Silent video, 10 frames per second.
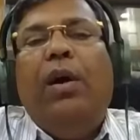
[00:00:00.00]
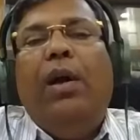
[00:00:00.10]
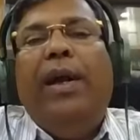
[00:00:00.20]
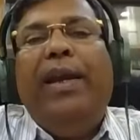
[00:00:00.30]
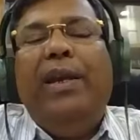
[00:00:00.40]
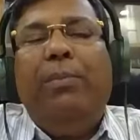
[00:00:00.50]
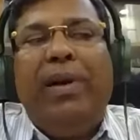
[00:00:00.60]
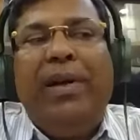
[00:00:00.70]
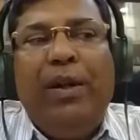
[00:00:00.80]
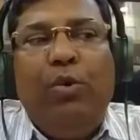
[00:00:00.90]

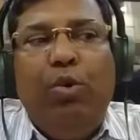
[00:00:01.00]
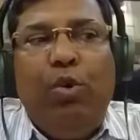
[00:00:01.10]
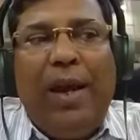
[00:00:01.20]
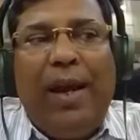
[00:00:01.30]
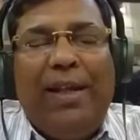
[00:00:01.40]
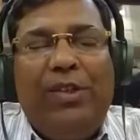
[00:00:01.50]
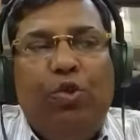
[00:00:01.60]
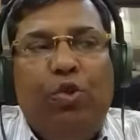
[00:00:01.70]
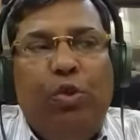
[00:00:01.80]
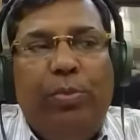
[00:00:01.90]
Anybody who has
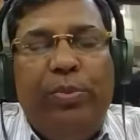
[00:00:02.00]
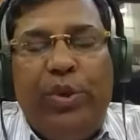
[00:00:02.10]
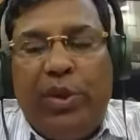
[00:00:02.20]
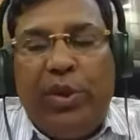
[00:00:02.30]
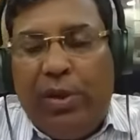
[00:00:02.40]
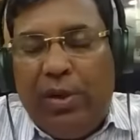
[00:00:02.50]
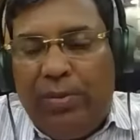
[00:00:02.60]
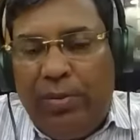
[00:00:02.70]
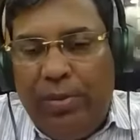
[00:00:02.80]
observed